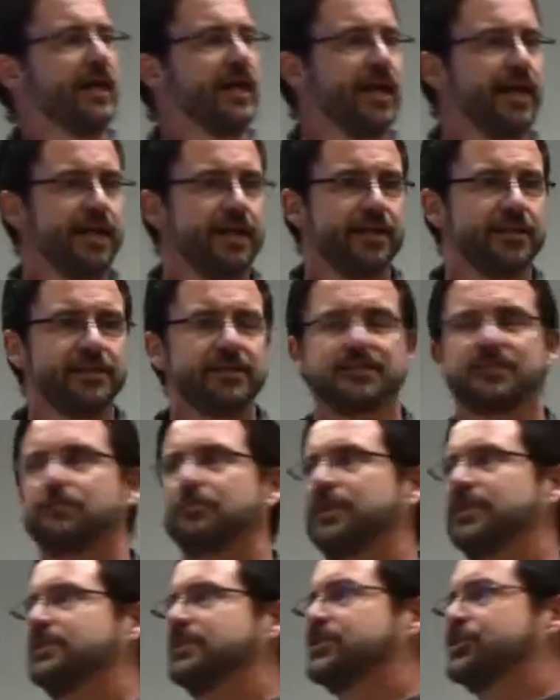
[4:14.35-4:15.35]
and
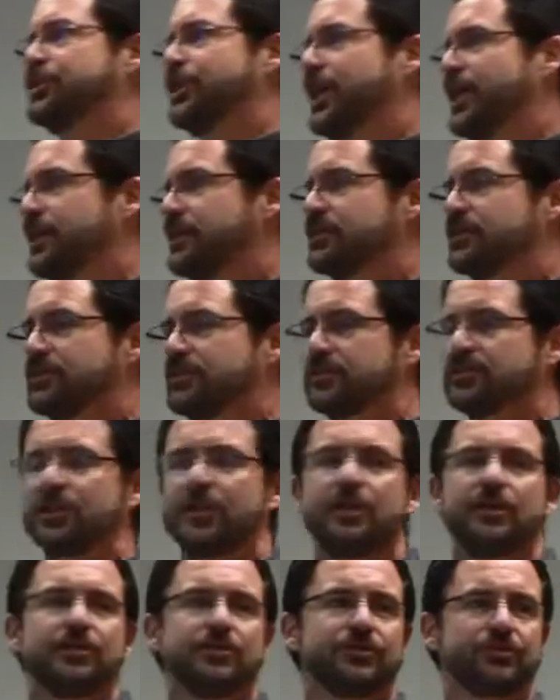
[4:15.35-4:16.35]
anticipate the changes
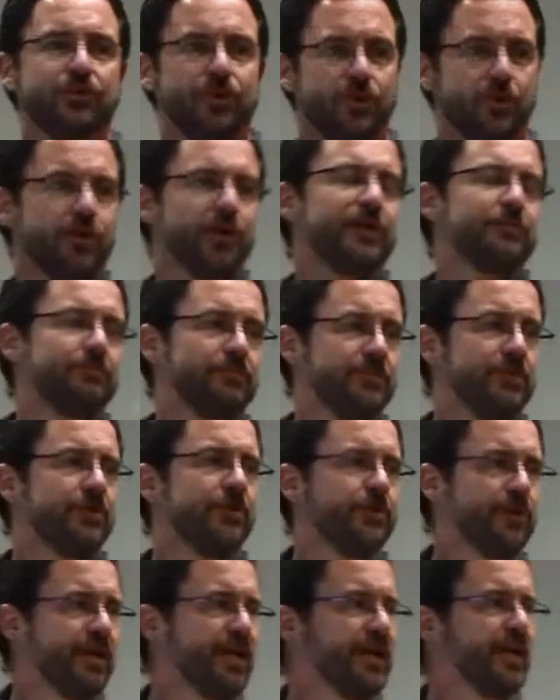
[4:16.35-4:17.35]
so it
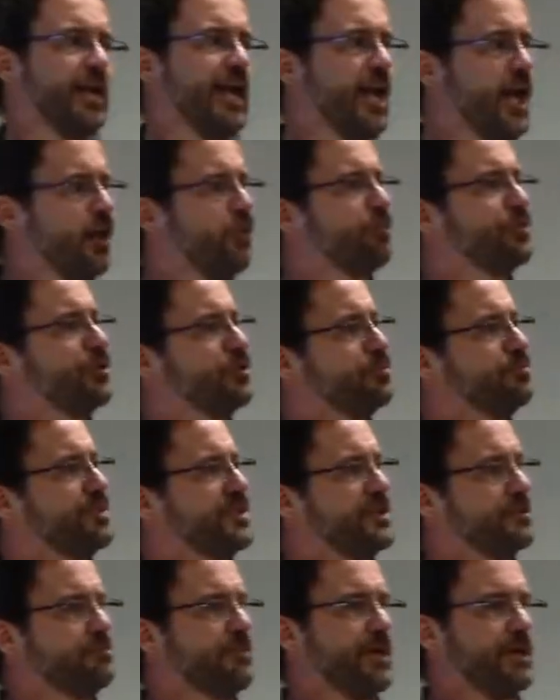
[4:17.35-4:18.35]
can help you be
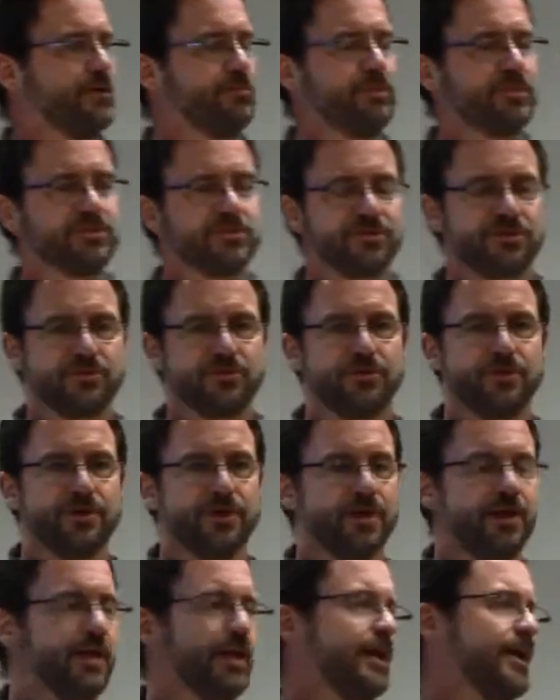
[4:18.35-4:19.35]
a better business owner.
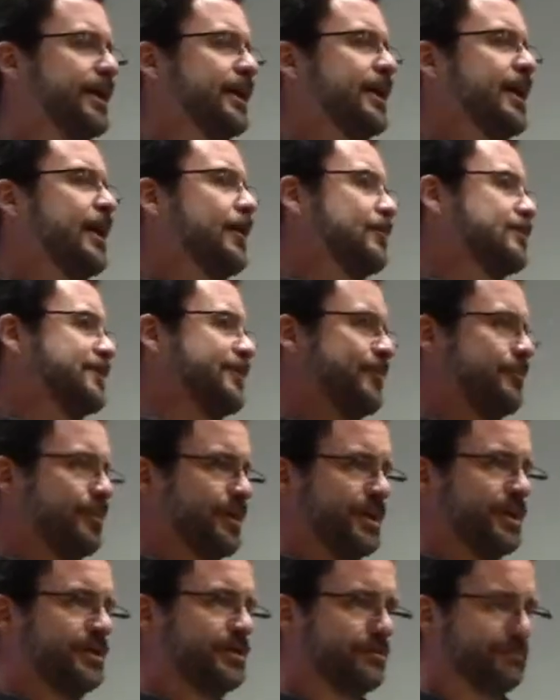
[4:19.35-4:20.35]
Now, as
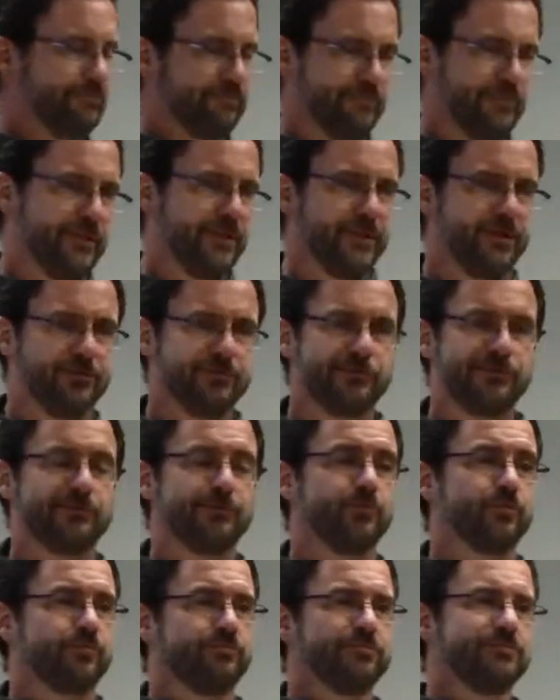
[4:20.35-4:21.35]
everybody,
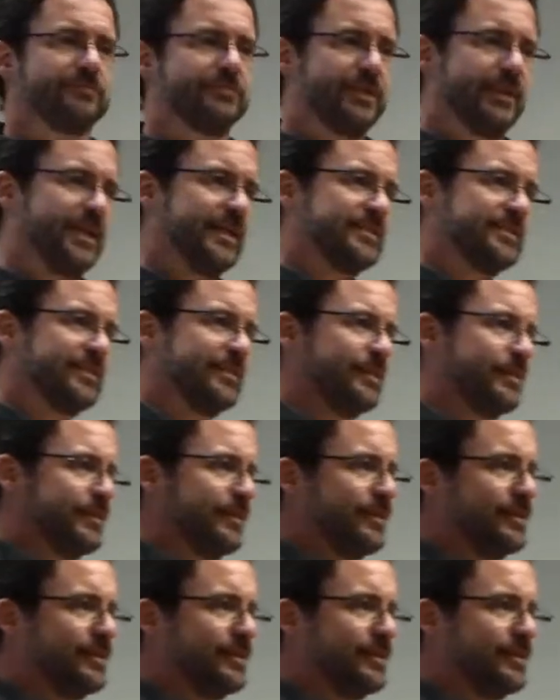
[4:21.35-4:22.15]
like I said,